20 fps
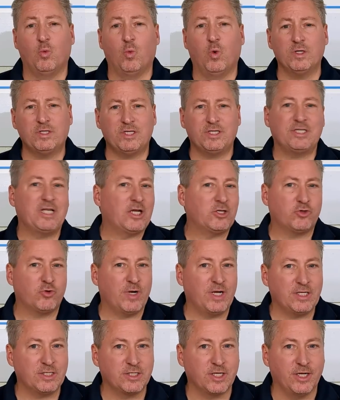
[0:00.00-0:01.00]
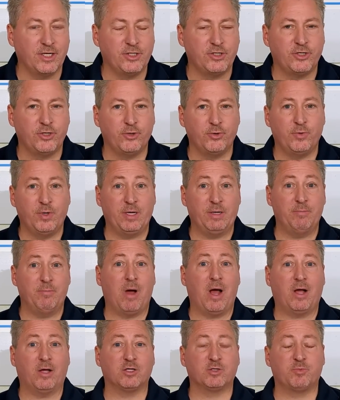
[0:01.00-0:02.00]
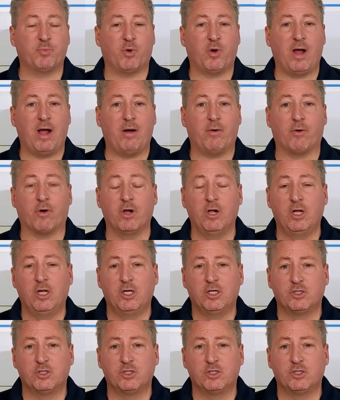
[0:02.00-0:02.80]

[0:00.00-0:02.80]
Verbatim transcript: What does that translate to in miles per hour?